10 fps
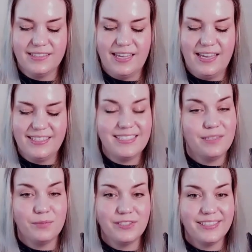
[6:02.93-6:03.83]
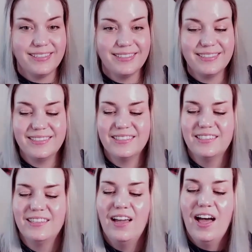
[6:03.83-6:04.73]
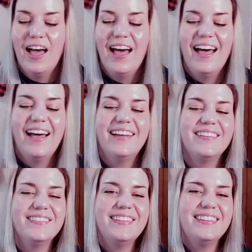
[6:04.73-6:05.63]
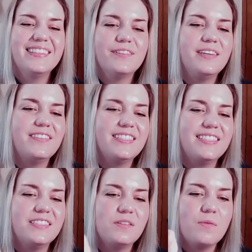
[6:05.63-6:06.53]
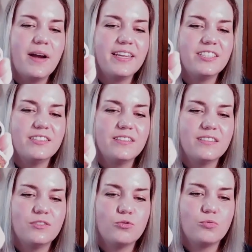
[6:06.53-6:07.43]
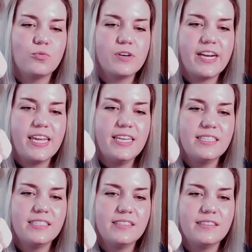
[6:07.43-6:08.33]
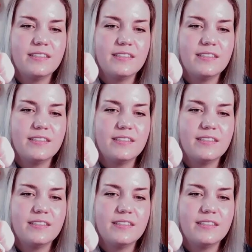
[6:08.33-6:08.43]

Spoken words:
and Disney princesses. Oh, look, we have a Snow White. She looks great.